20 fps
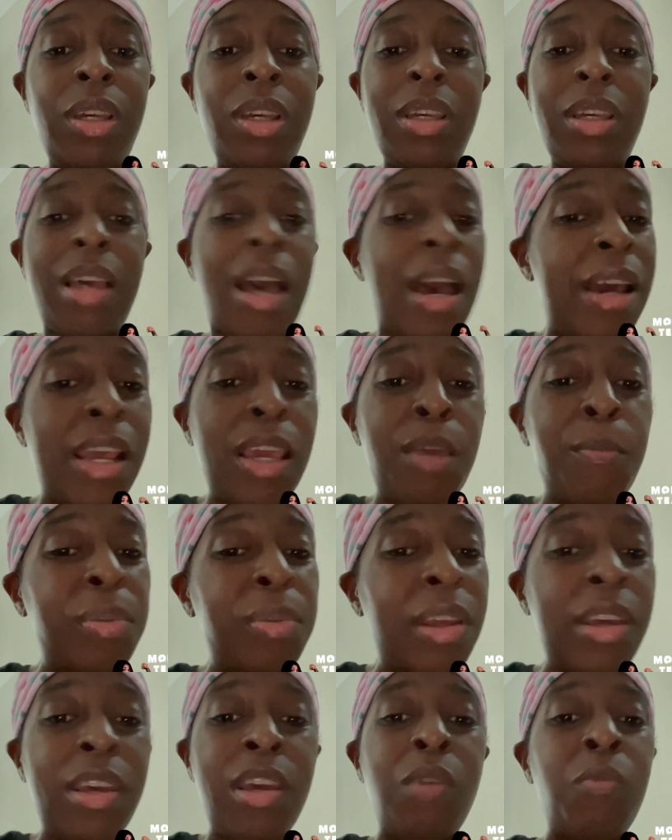God ain't
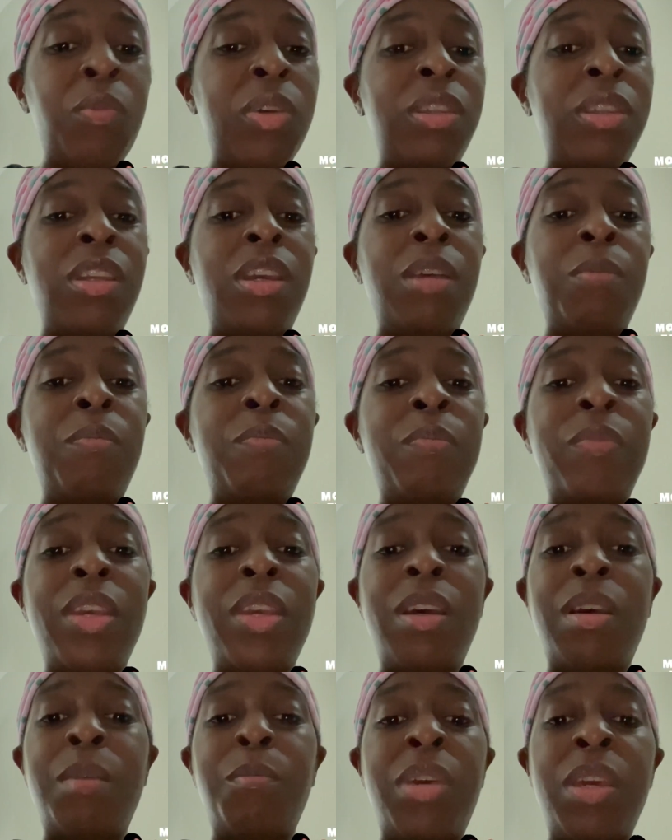playing with them
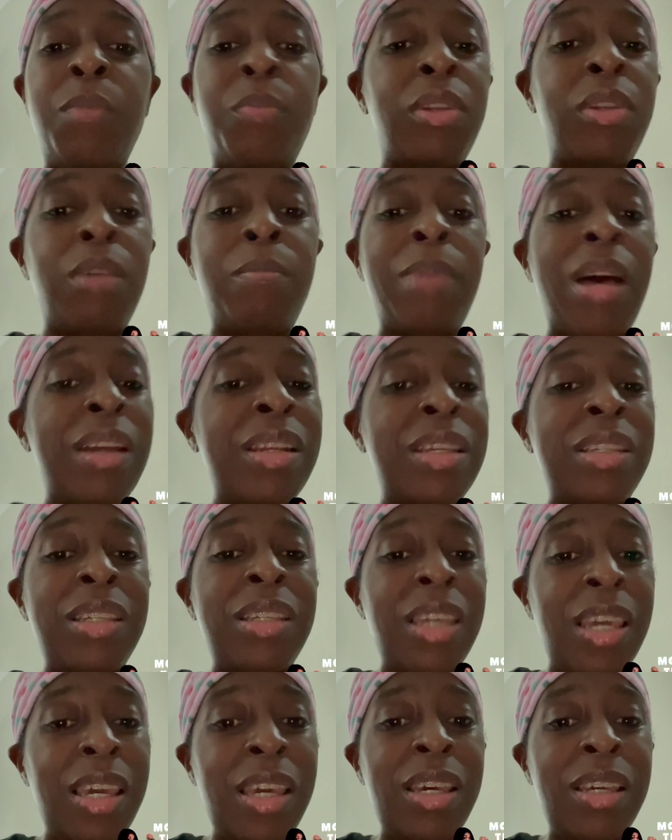people about his
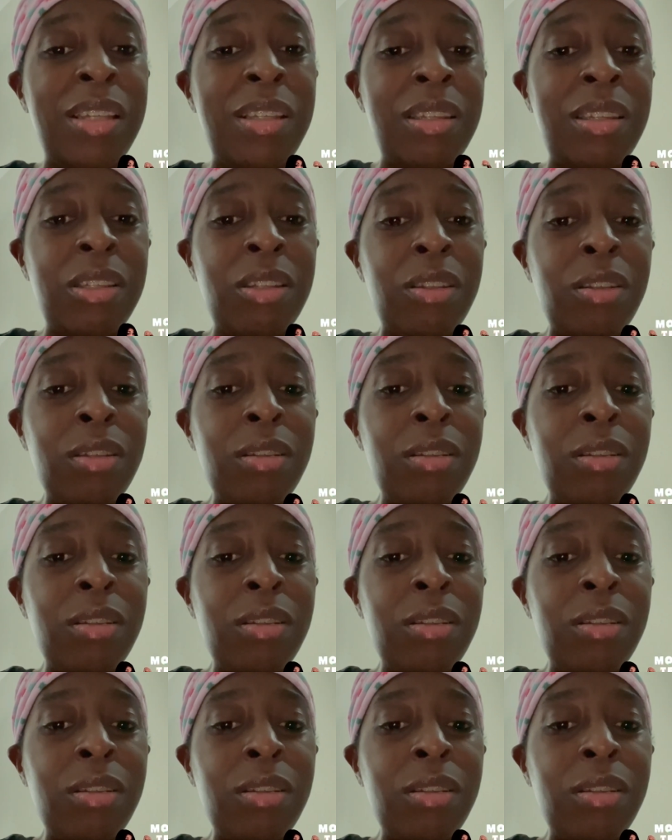kids.